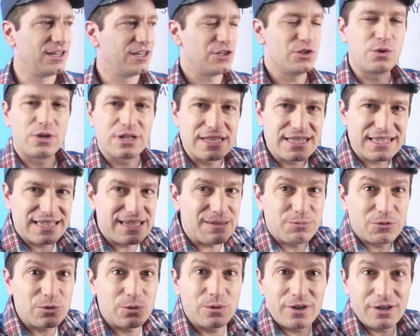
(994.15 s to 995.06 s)
You can
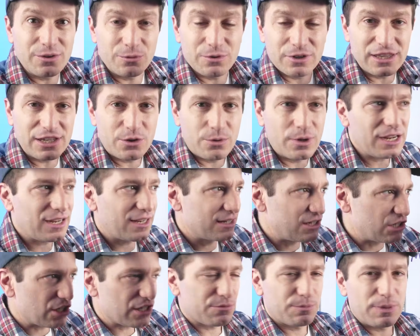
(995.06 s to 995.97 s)
skip through it really quick
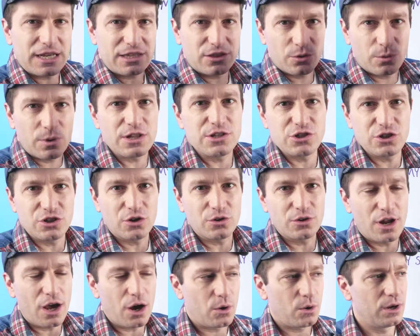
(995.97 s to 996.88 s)
and just pick the ones you
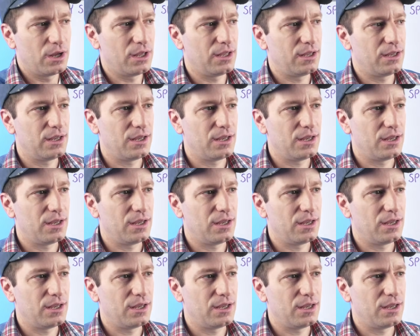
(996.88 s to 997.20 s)
don't know.